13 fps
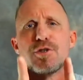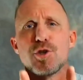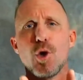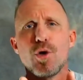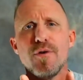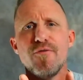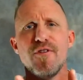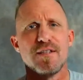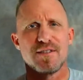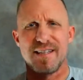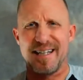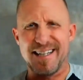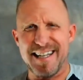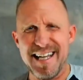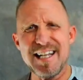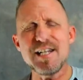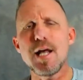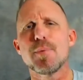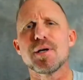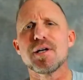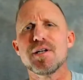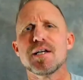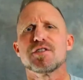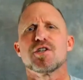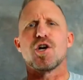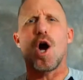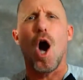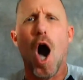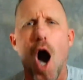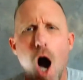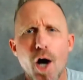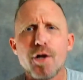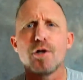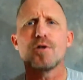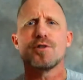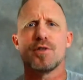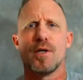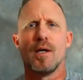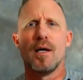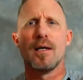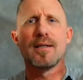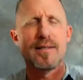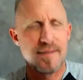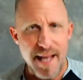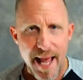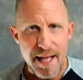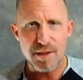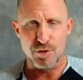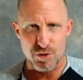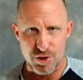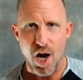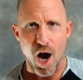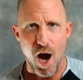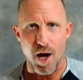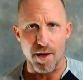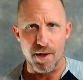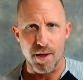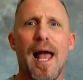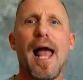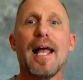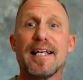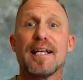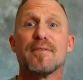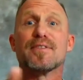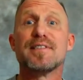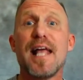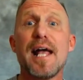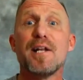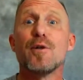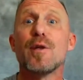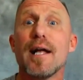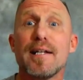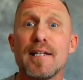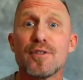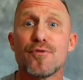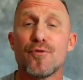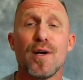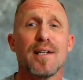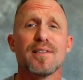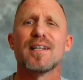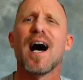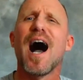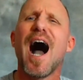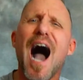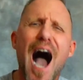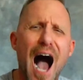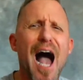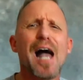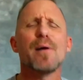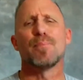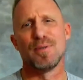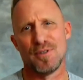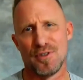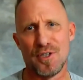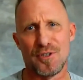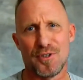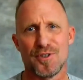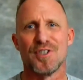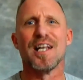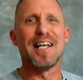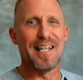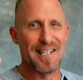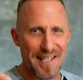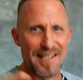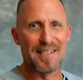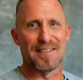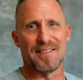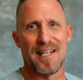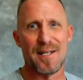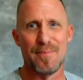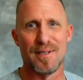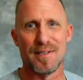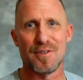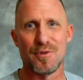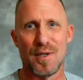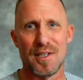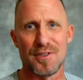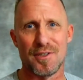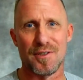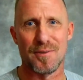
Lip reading: so convinced that King Nebuchadnezzar honors Daniel's God and gives Daniel and his friends high positions in his administration.